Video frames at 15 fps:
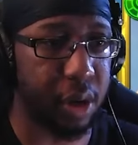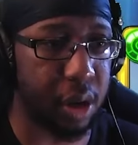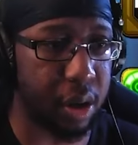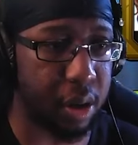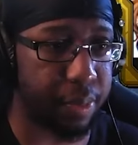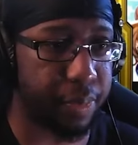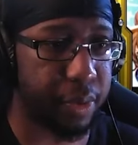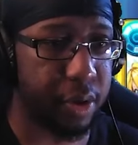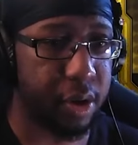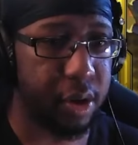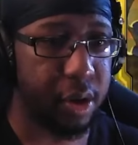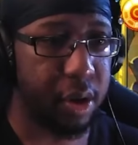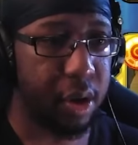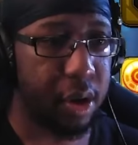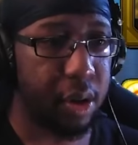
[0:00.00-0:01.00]
up.
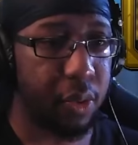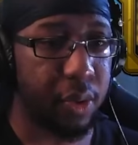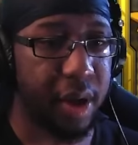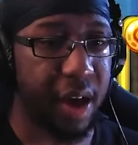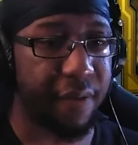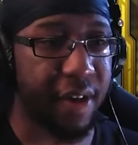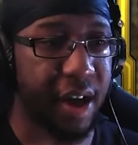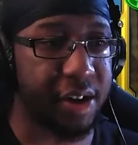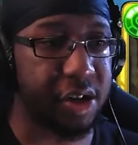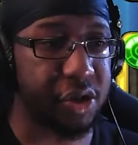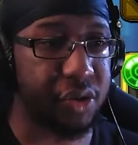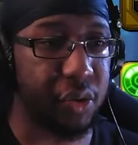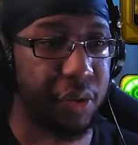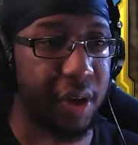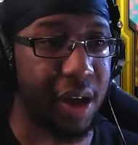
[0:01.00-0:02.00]
We have access
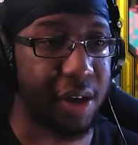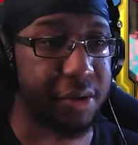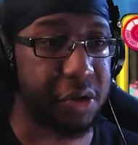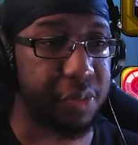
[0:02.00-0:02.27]
to the Access